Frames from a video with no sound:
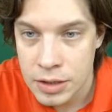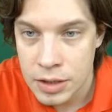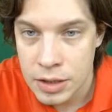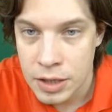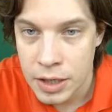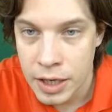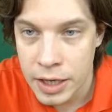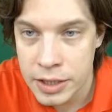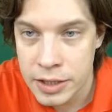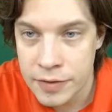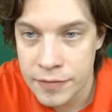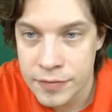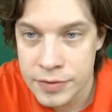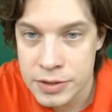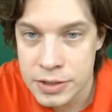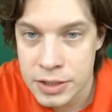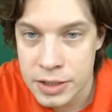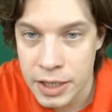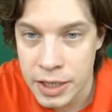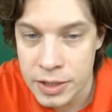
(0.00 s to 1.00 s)
And if
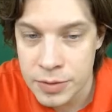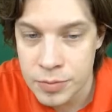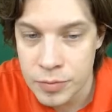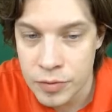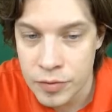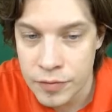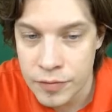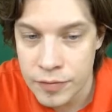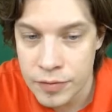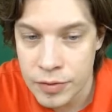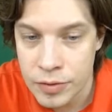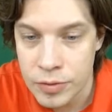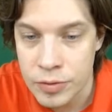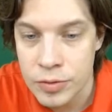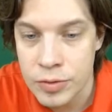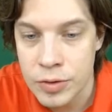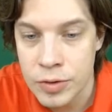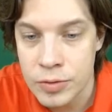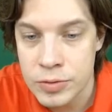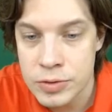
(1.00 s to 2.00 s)
it's a knight move,
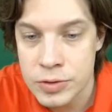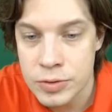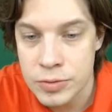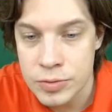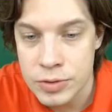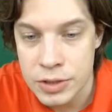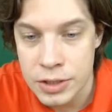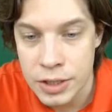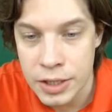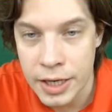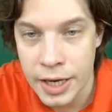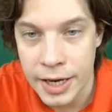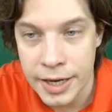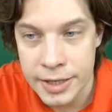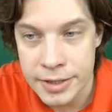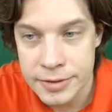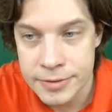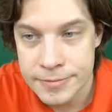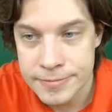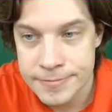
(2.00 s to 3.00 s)
rook goes to d8.